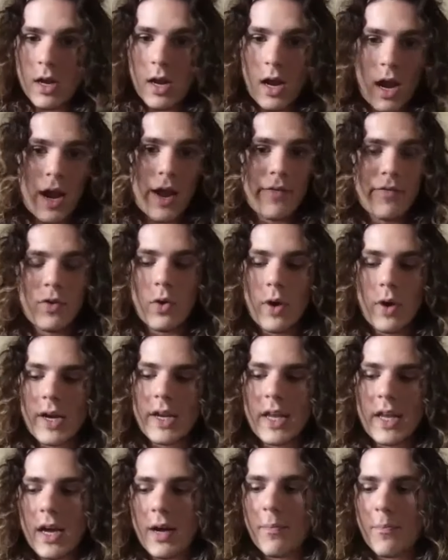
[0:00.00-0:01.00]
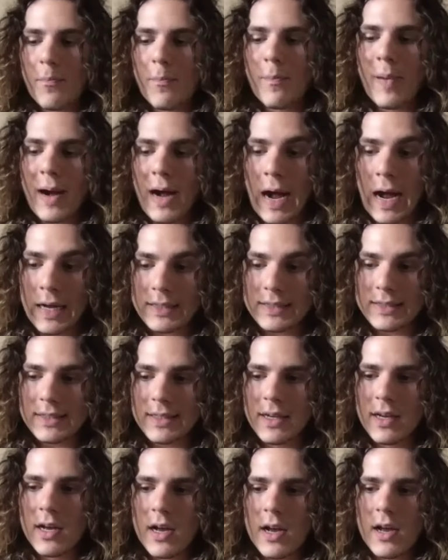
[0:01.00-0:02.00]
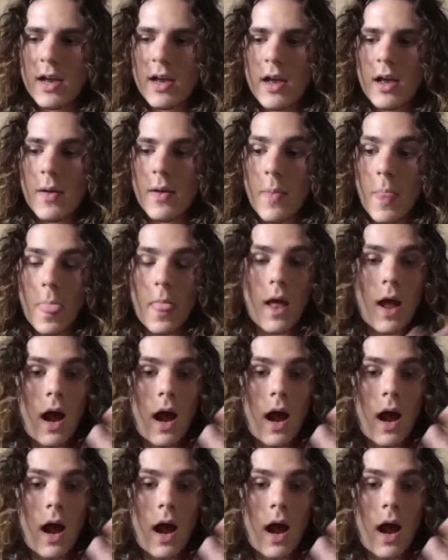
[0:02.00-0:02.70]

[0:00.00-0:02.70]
I have no idea, but no,